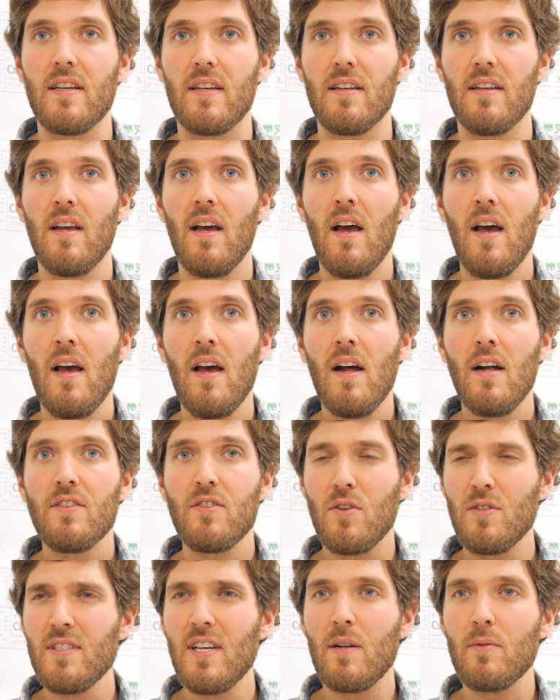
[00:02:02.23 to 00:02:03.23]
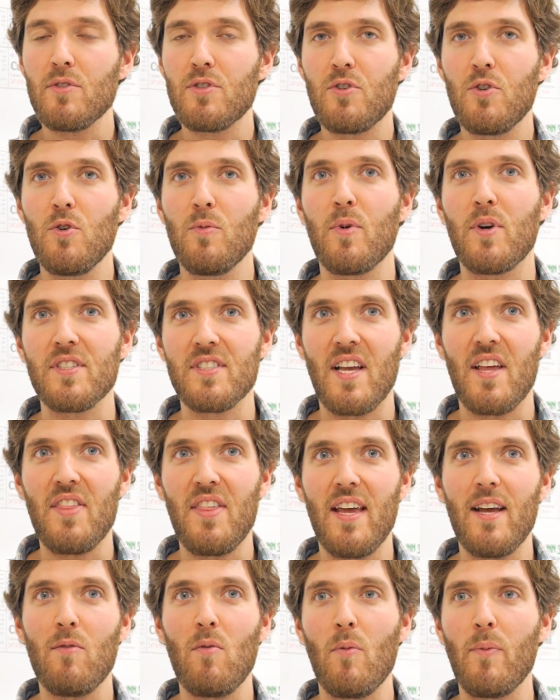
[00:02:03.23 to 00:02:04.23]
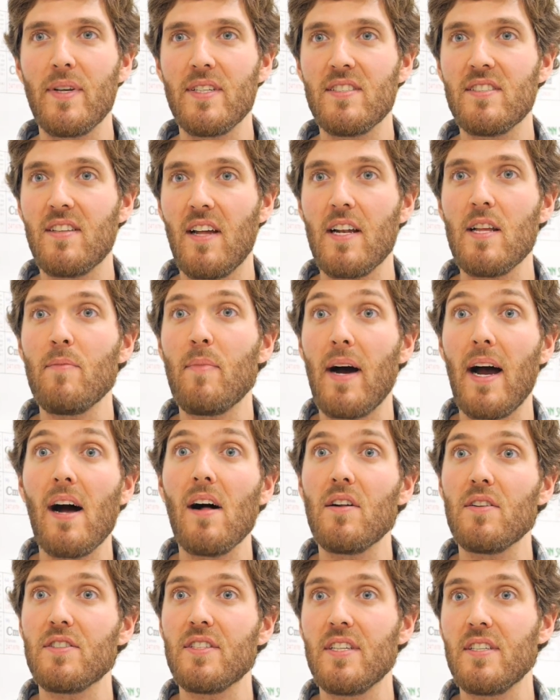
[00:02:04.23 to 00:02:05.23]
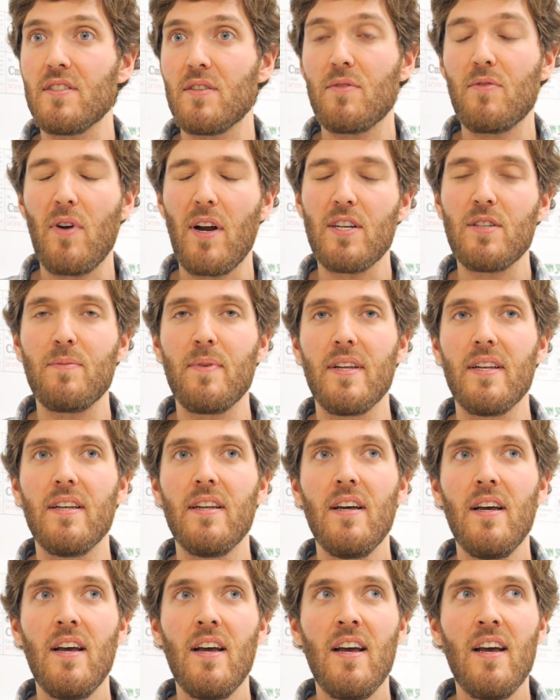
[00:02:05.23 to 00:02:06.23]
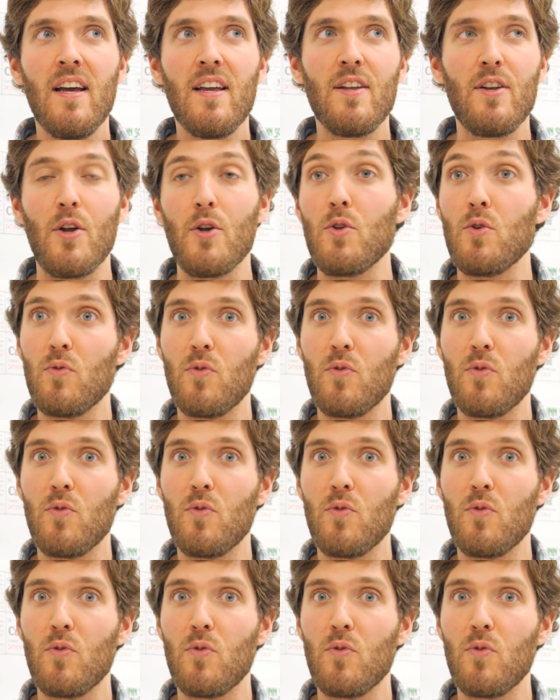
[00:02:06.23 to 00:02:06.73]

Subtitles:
And turns out it was true, because I think when we study biology as a freshman, you know, you